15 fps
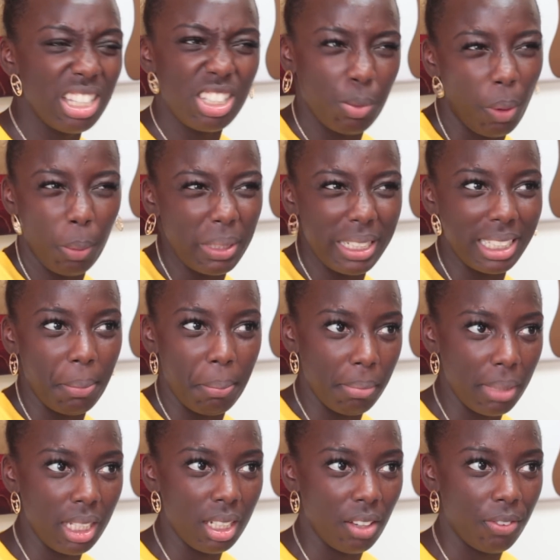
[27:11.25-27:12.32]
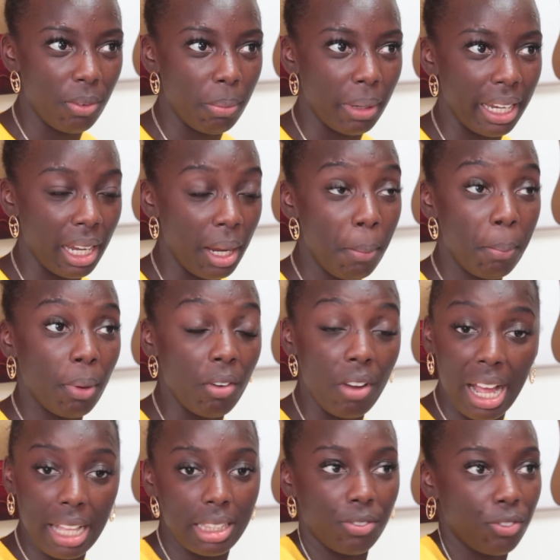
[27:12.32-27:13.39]
She probably didn't mean nothing by it, but
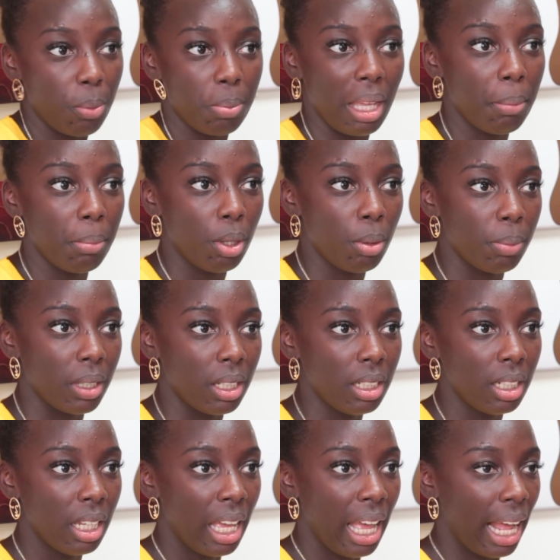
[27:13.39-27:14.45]
I, from that moment,